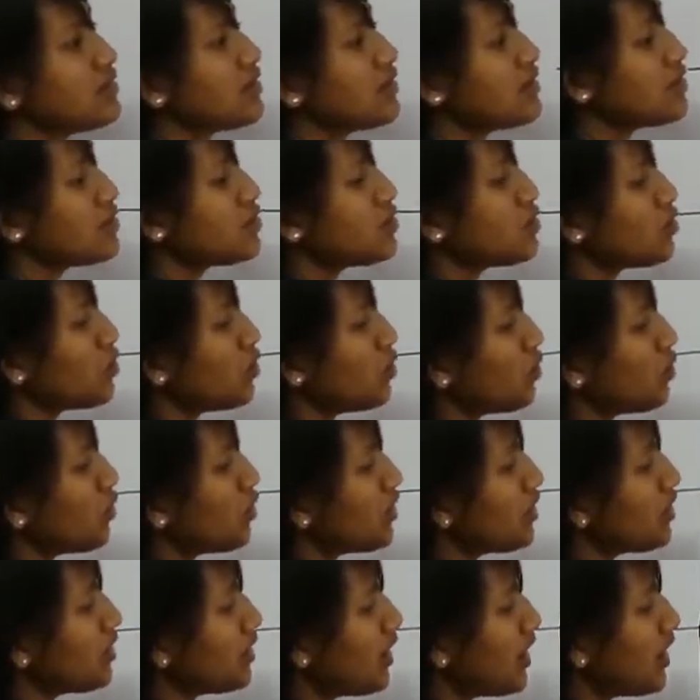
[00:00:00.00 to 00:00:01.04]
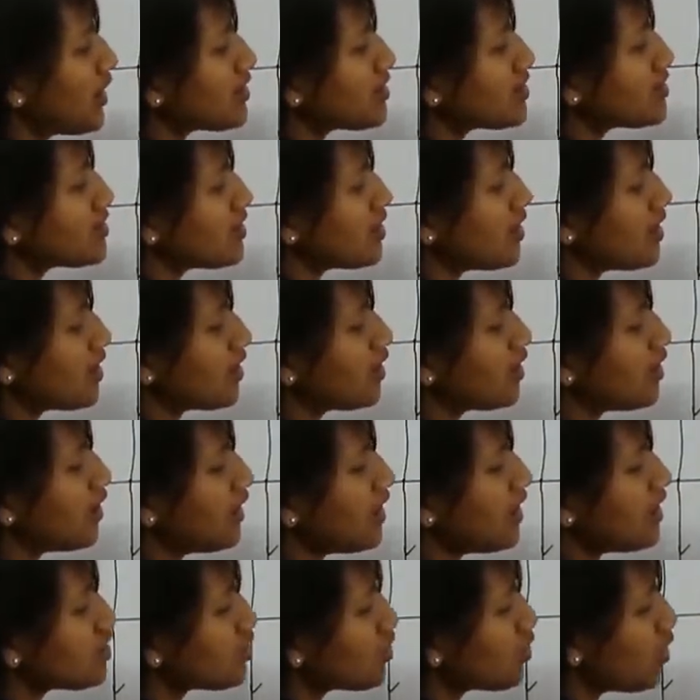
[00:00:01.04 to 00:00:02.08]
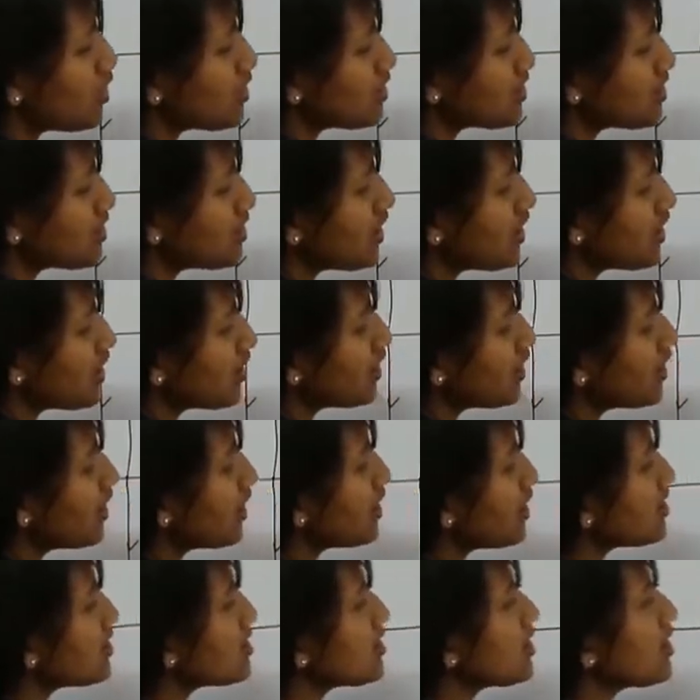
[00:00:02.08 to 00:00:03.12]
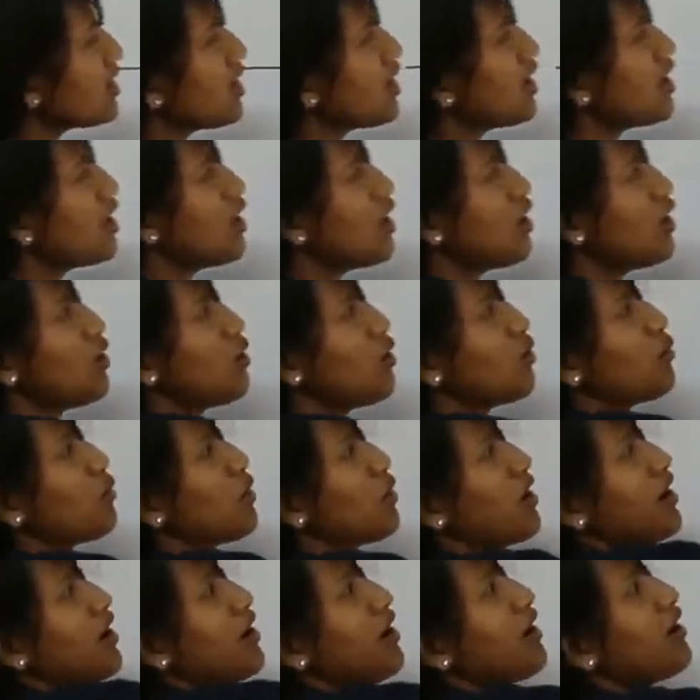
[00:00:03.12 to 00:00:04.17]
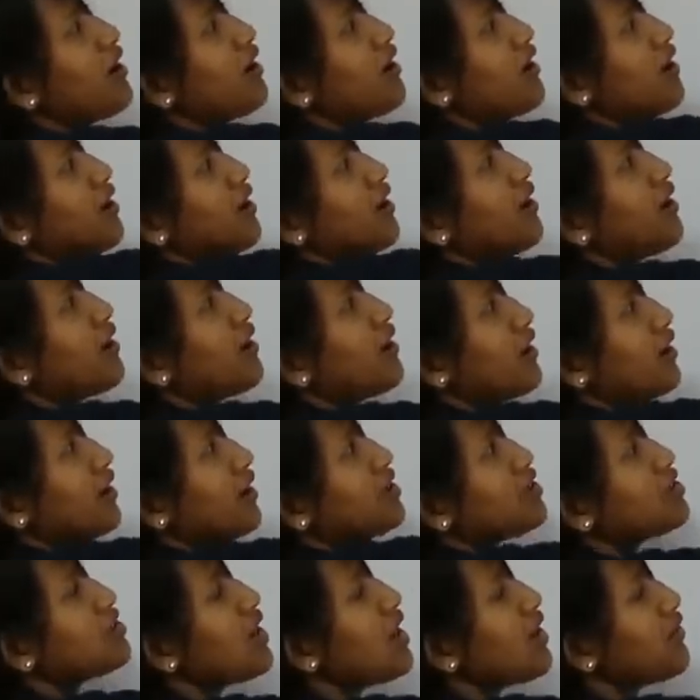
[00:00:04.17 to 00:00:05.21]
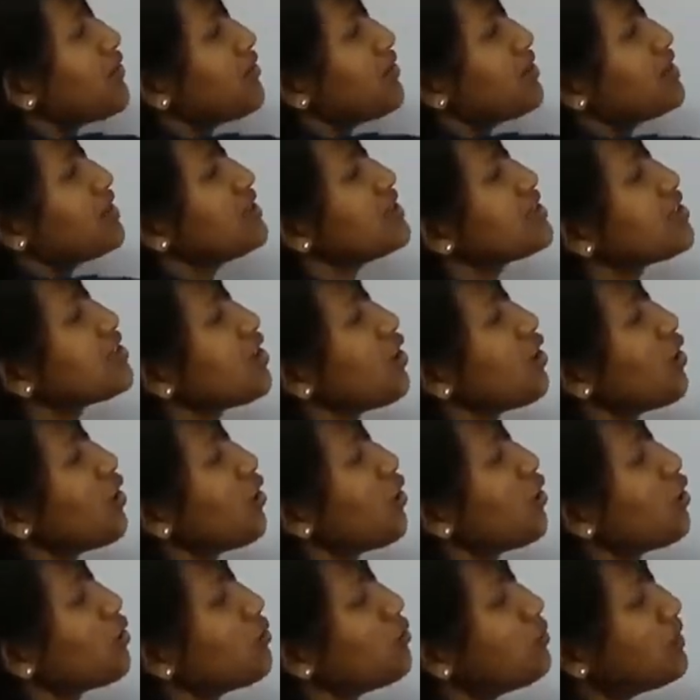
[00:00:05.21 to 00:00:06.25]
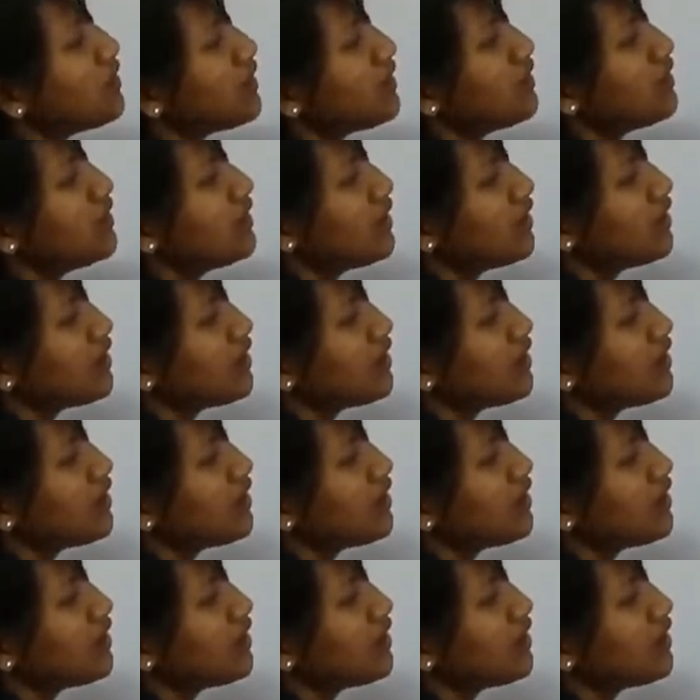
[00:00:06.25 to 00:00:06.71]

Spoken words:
so next, okay, let's consider a case where it travels obliquely.